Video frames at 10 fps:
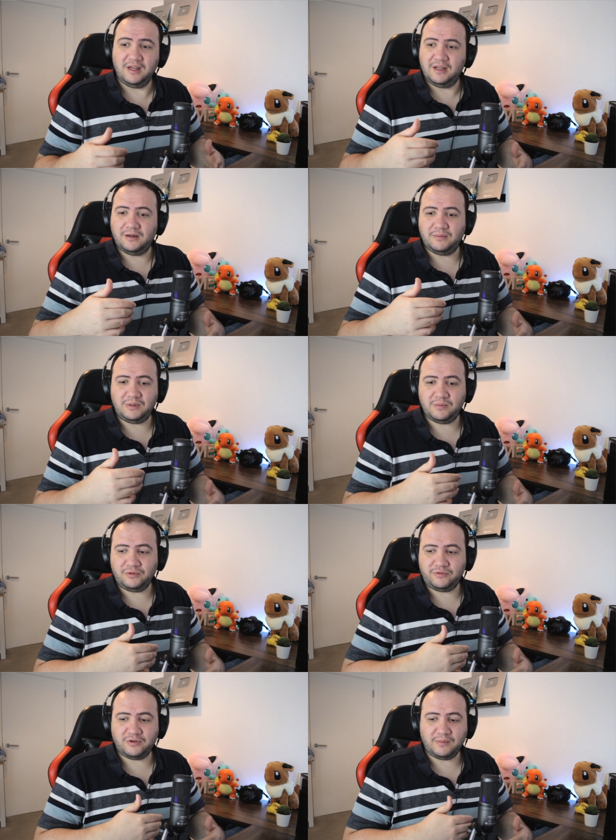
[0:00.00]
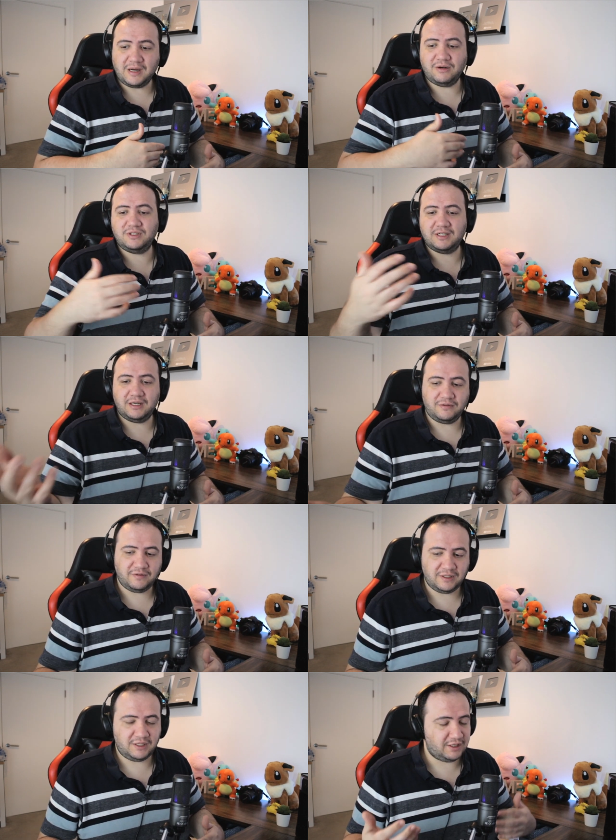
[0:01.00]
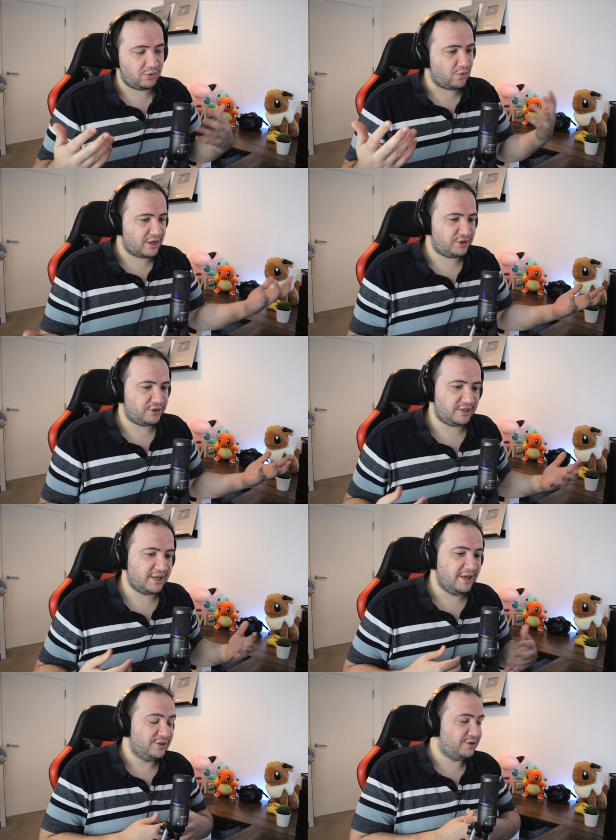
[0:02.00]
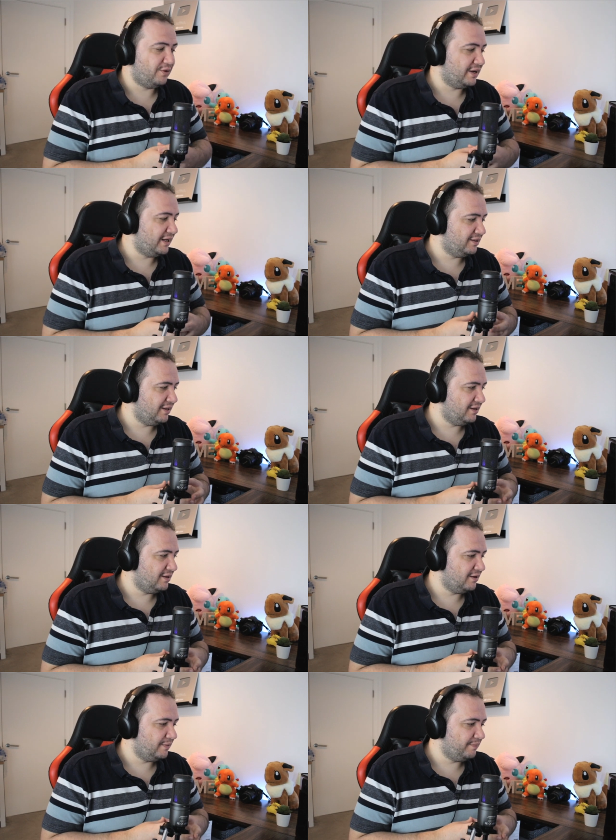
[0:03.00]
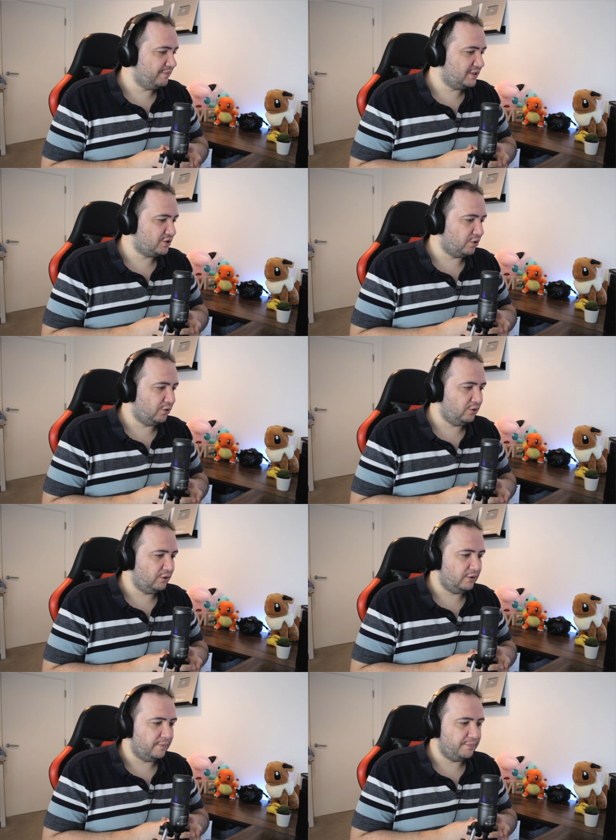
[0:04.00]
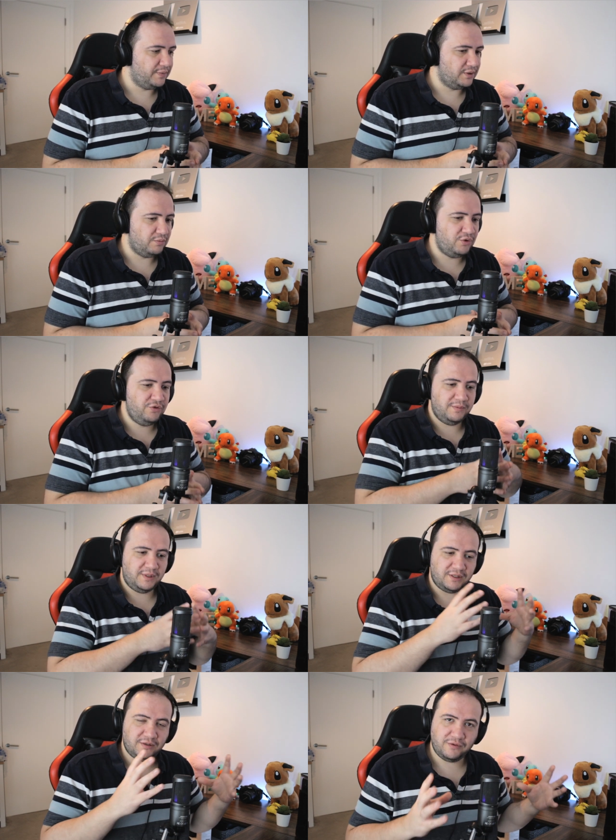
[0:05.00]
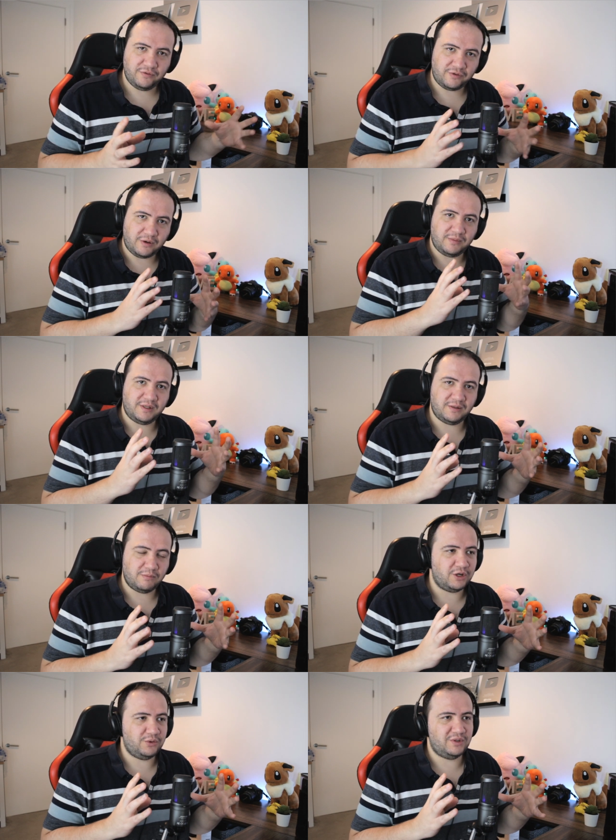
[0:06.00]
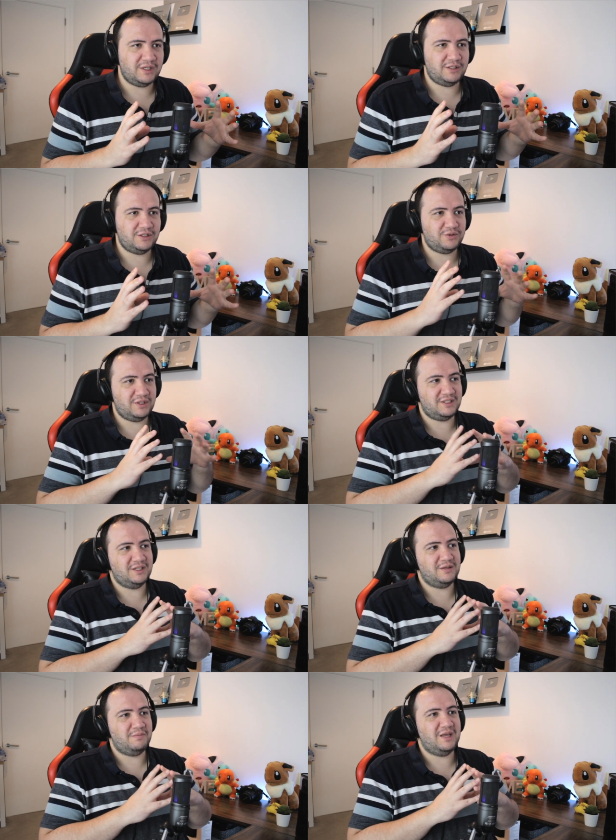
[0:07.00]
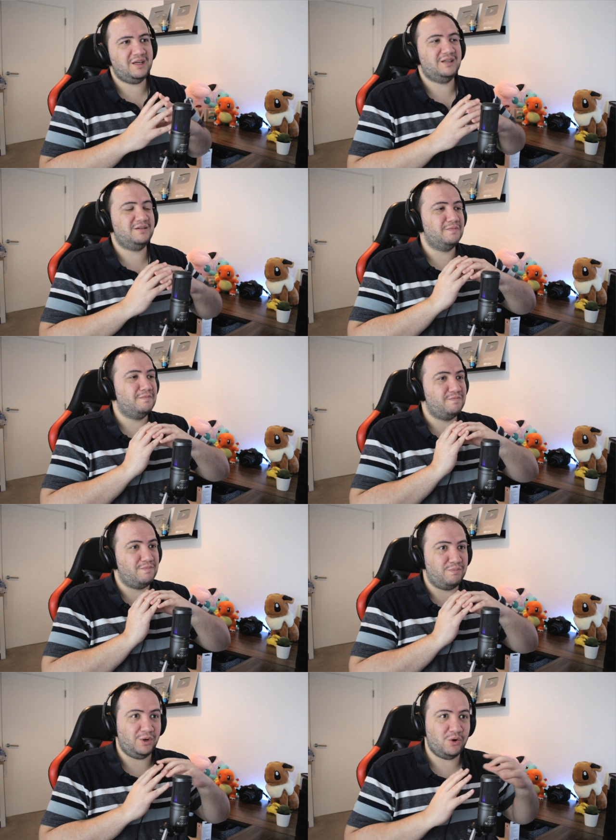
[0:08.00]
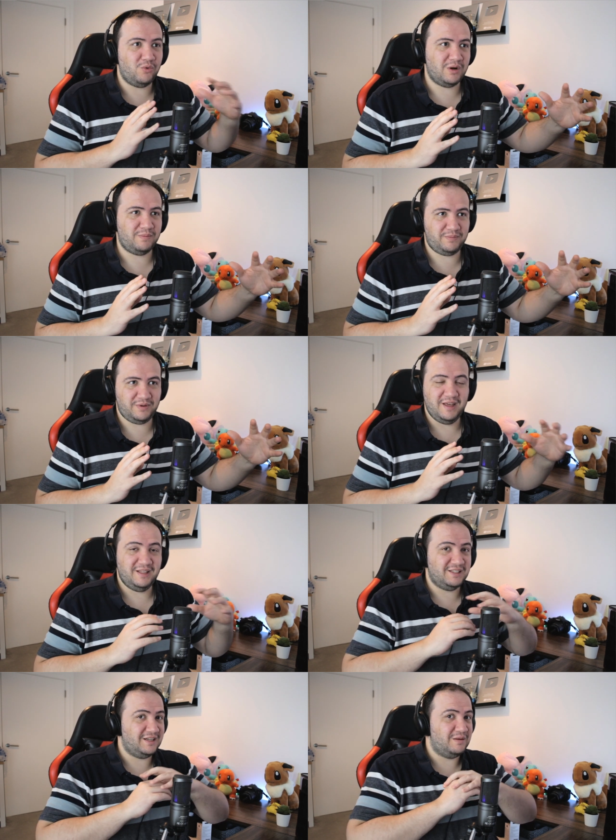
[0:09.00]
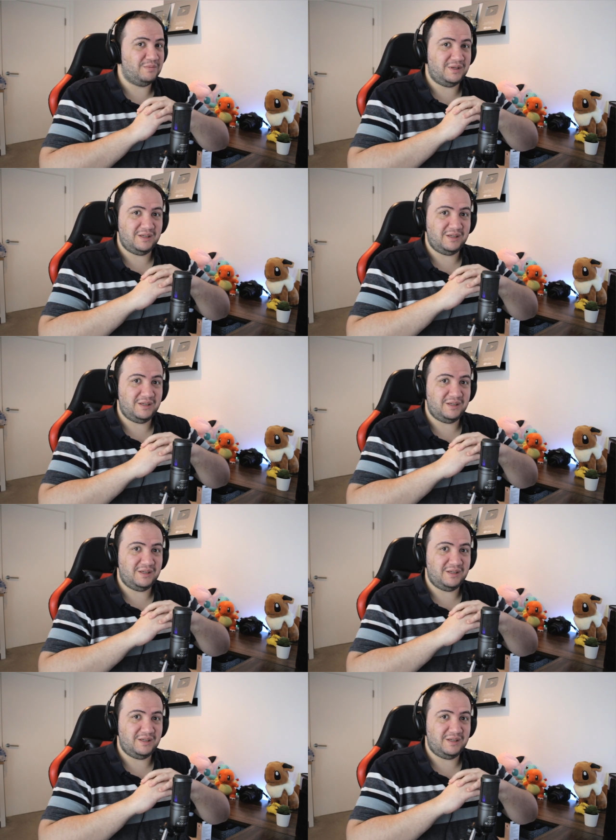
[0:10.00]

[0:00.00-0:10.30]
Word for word: Um, people from outside of India can watch it. So I think um, this whole movement from the Mollywood industry is going to make it blow up. It's going to be